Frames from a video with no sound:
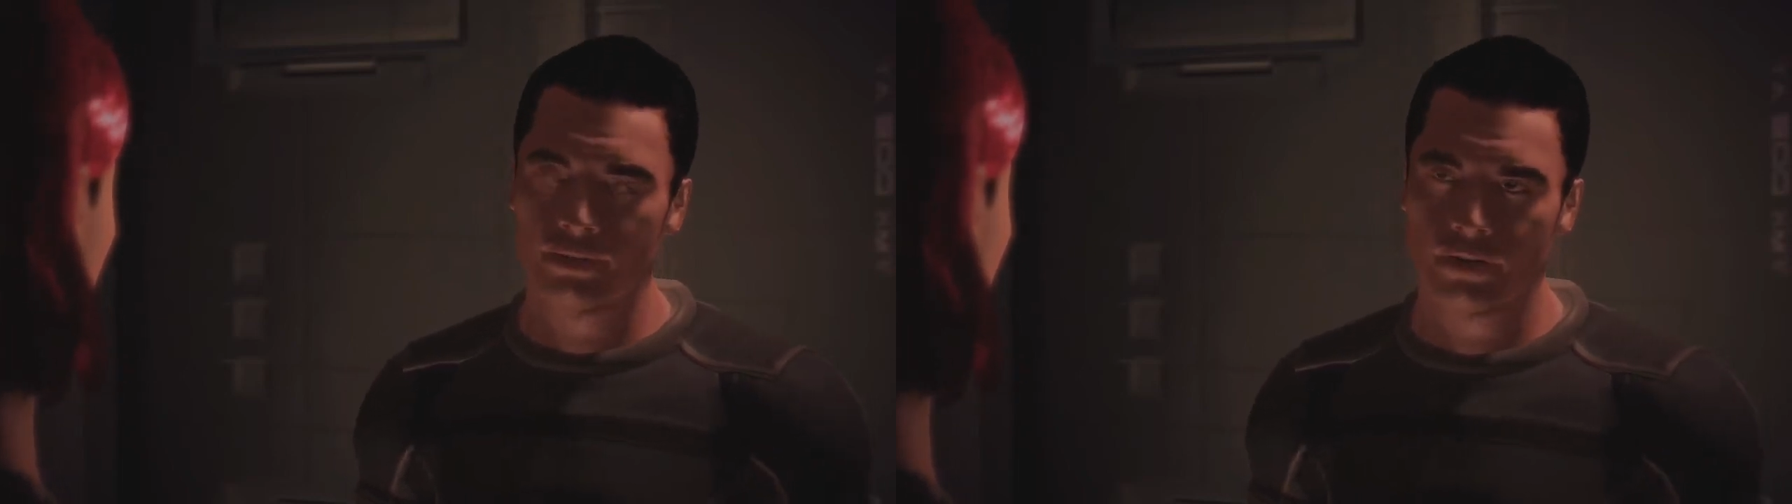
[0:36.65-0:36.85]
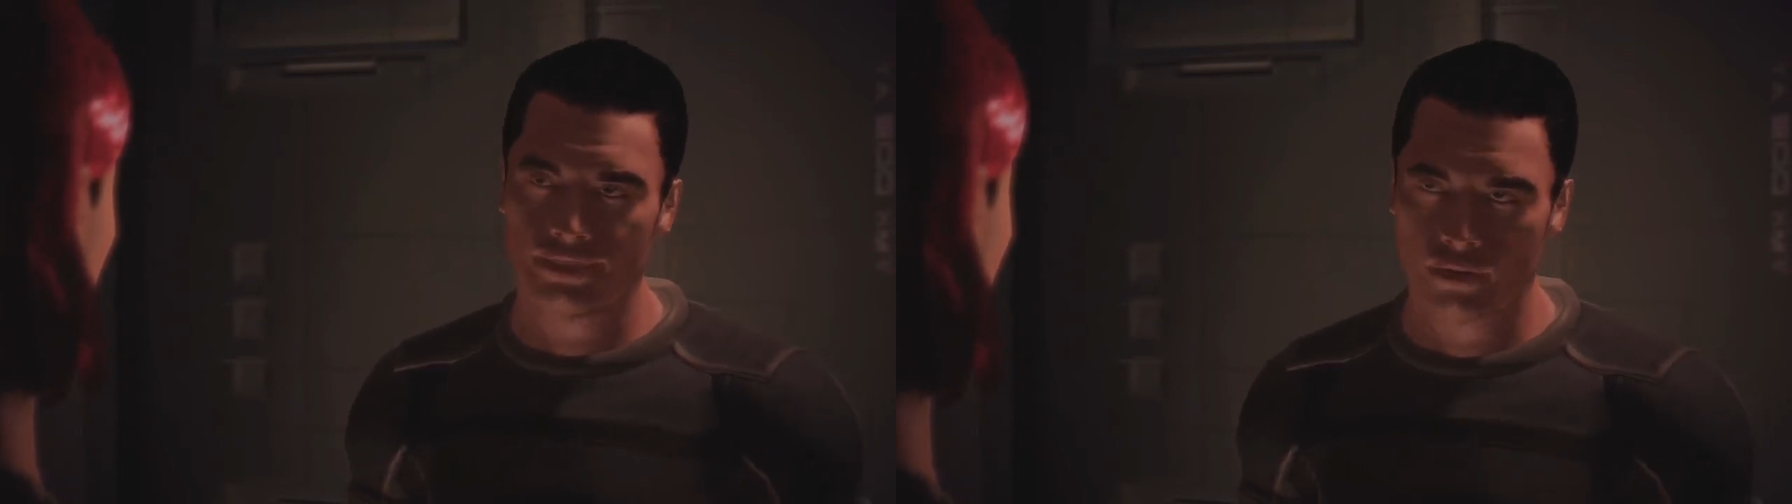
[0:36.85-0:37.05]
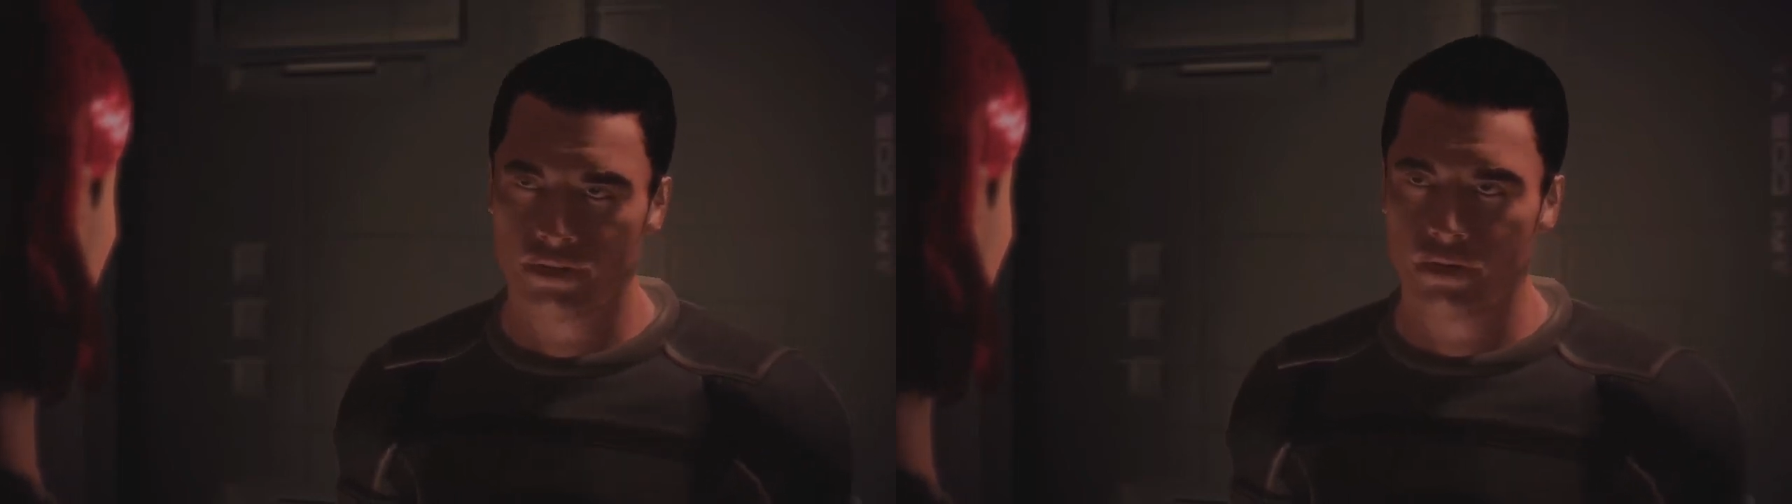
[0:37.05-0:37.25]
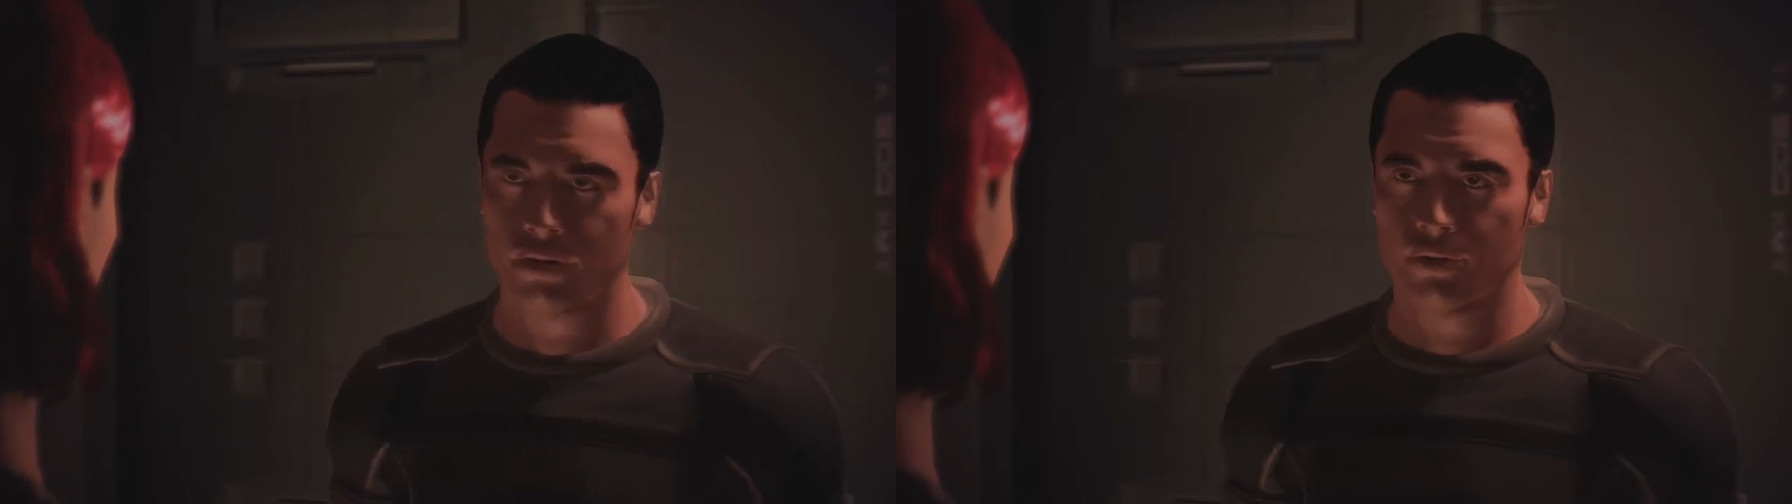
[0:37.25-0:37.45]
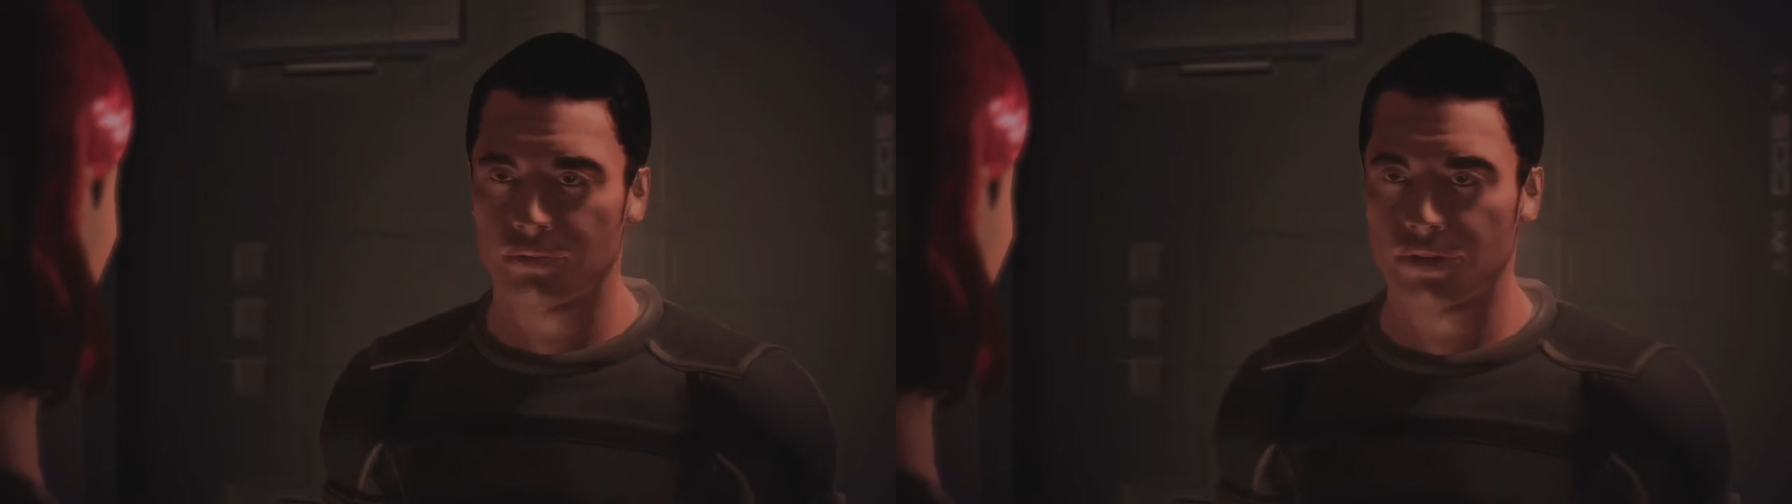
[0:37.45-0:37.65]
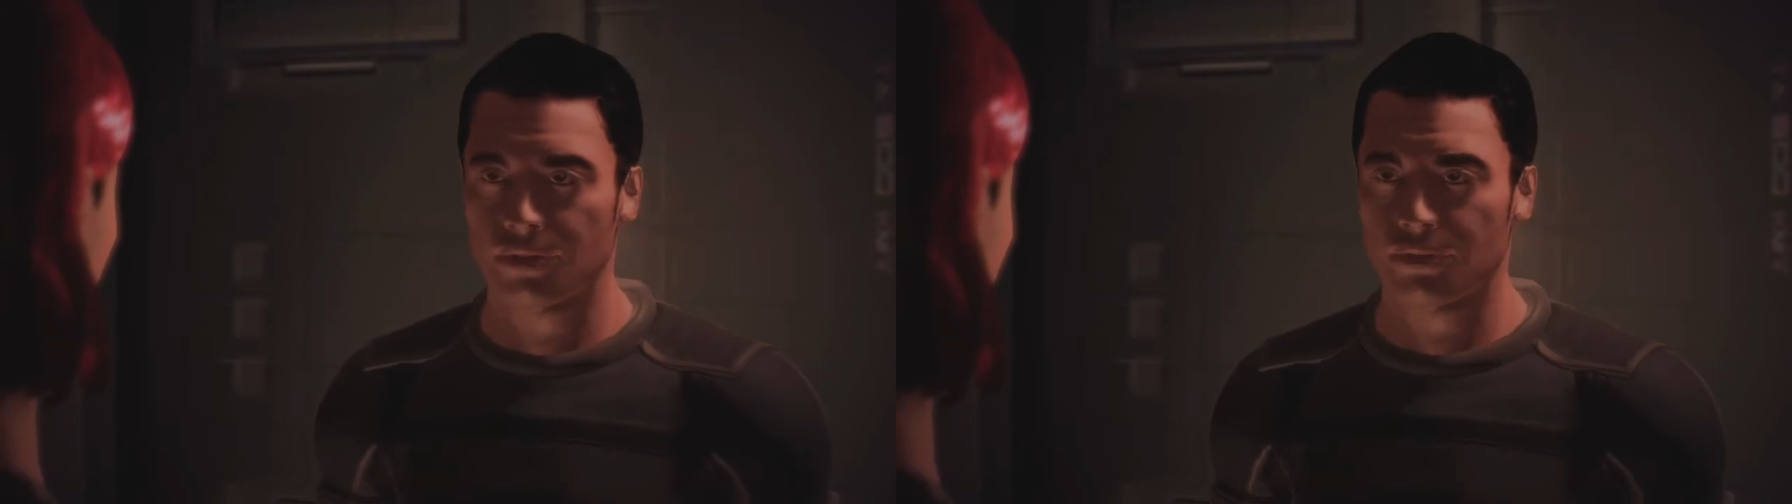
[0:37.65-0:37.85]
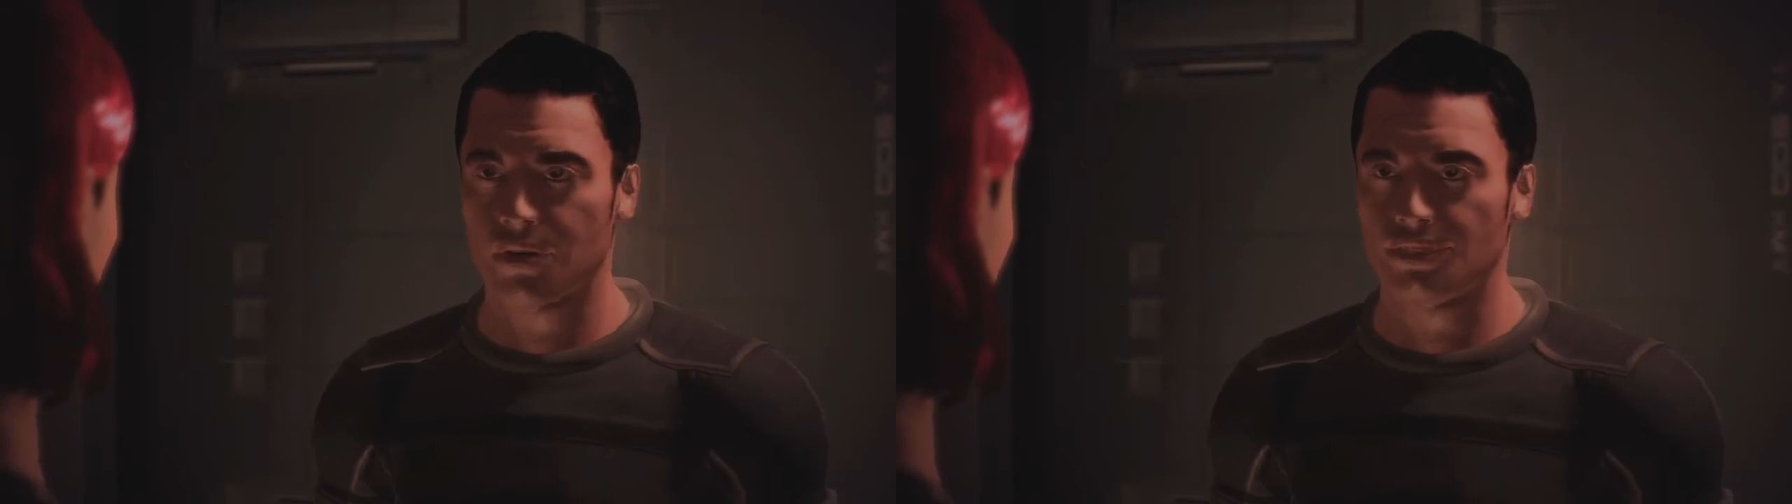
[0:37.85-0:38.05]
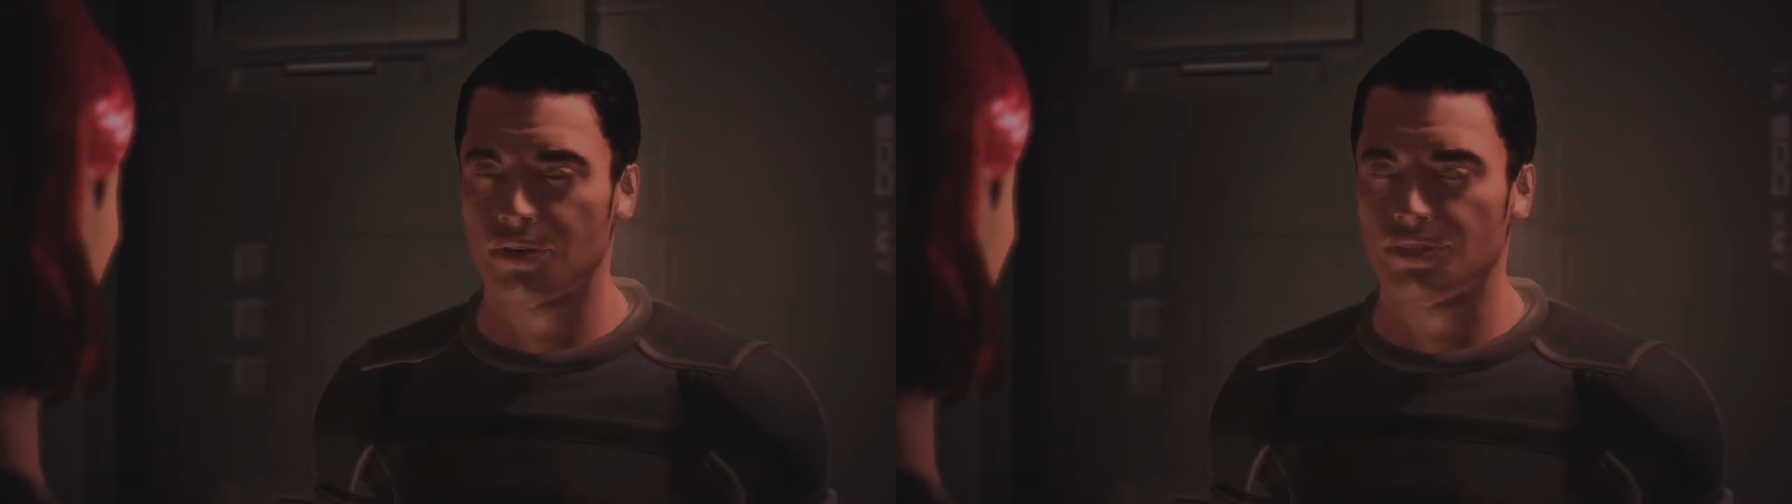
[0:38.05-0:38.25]
to say how ridiculous
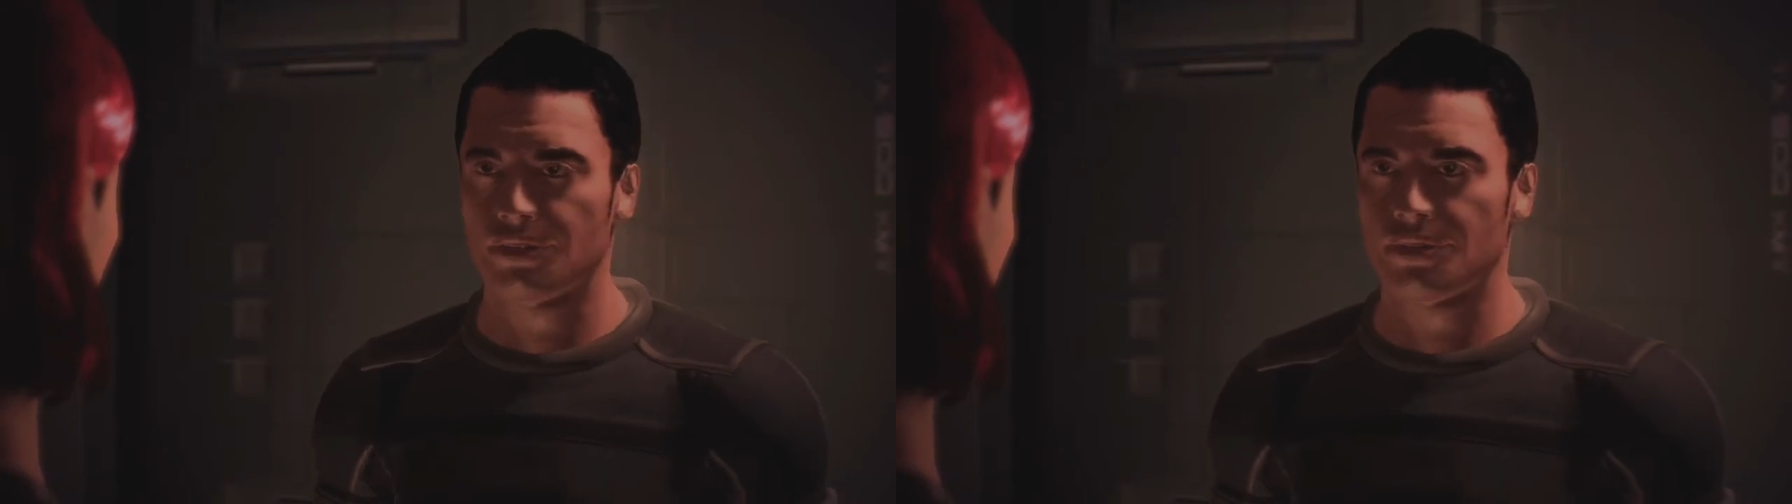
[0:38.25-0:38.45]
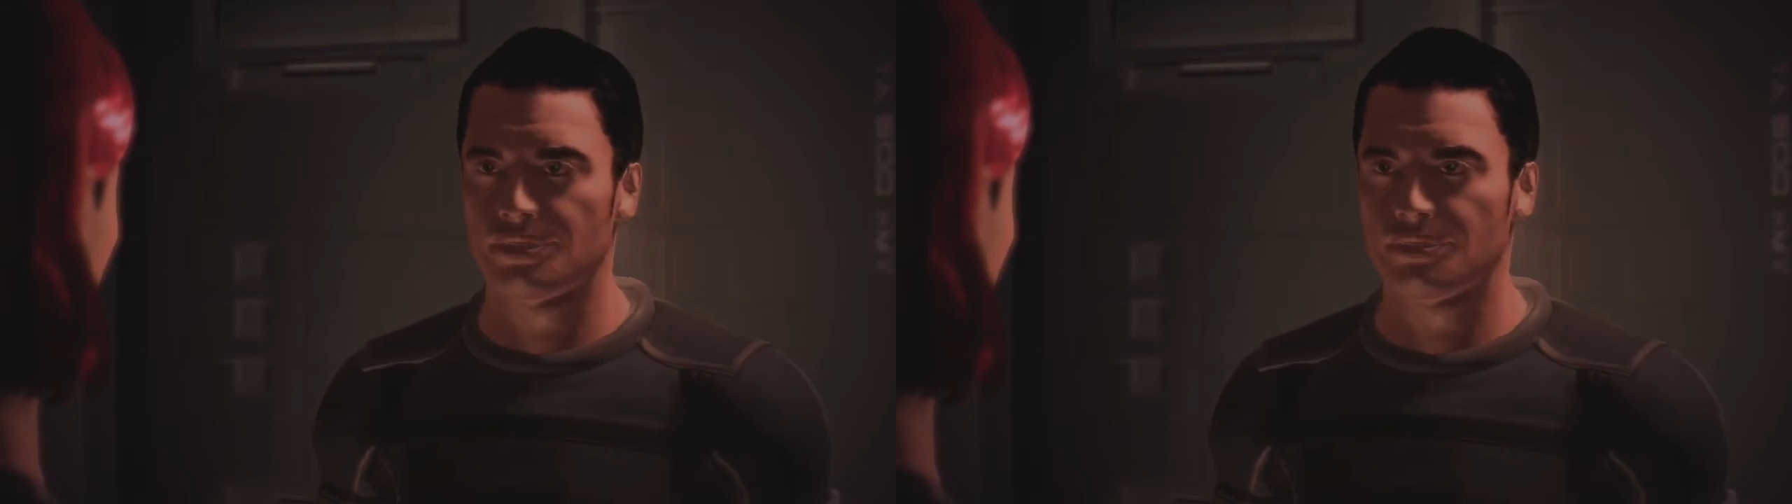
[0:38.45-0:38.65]
this is.